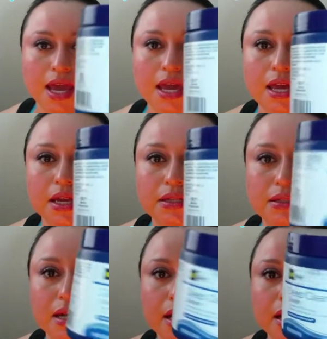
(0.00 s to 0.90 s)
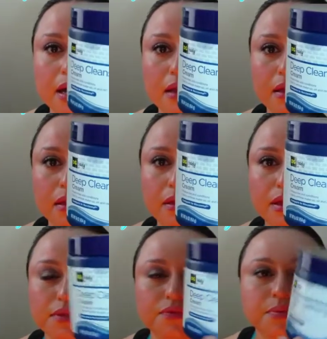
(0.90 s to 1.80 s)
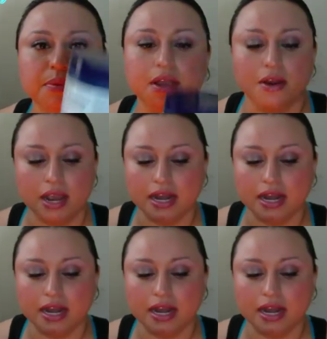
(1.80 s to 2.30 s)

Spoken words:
and I got this from there,